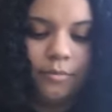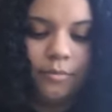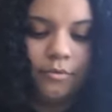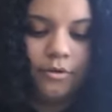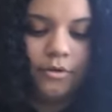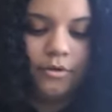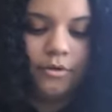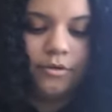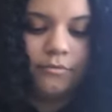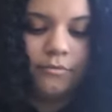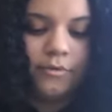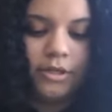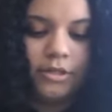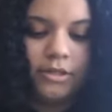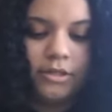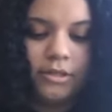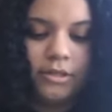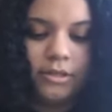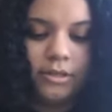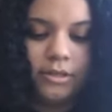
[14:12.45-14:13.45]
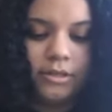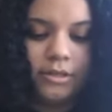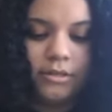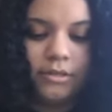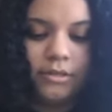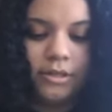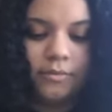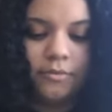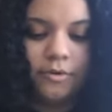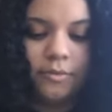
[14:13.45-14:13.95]
born in the West
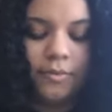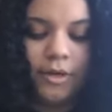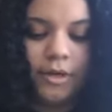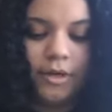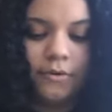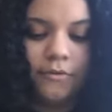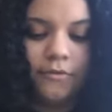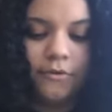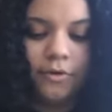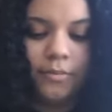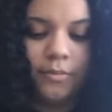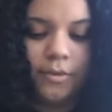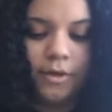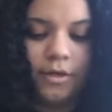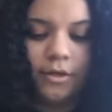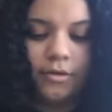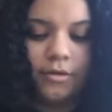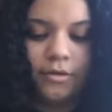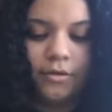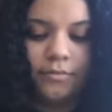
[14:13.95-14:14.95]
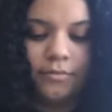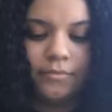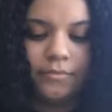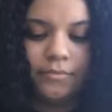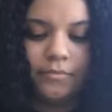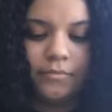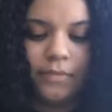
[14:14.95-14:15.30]
Indies, unprepared for America.